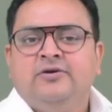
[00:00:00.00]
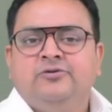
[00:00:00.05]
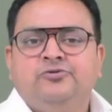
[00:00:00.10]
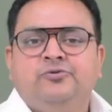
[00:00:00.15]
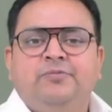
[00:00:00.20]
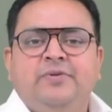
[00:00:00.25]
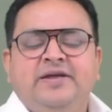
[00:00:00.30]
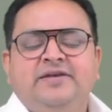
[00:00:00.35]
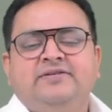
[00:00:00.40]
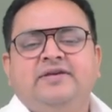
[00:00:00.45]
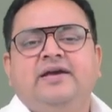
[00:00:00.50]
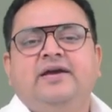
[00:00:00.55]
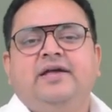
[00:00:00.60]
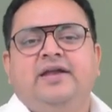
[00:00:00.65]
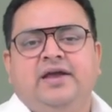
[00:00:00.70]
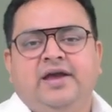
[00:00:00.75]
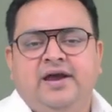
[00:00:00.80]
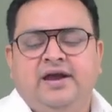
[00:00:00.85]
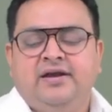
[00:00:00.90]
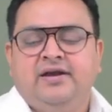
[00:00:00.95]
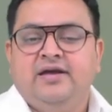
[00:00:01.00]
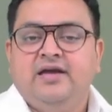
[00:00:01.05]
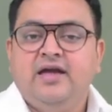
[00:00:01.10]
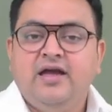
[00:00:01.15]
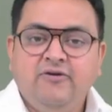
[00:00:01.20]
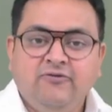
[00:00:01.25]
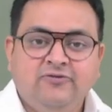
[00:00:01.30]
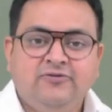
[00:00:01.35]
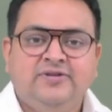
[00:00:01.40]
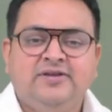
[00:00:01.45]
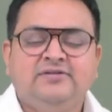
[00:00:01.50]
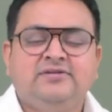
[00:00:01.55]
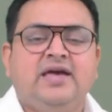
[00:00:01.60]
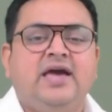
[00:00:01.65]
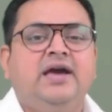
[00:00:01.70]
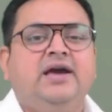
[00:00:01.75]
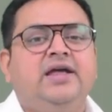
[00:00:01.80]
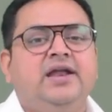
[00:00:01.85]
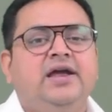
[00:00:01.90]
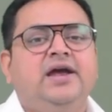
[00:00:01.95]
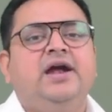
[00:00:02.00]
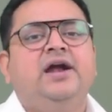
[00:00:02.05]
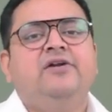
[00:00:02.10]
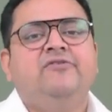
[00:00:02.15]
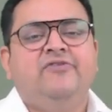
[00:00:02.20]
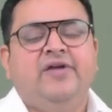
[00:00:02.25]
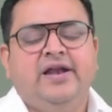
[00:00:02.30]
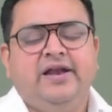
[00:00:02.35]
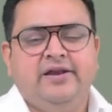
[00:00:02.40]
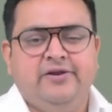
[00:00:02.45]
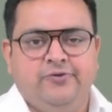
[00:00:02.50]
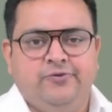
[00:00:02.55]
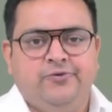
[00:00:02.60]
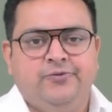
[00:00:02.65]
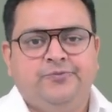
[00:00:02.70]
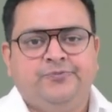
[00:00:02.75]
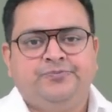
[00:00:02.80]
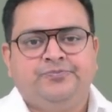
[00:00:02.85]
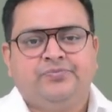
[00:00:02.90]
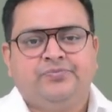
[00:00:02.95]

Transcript: So please aggregate. If this aggregate value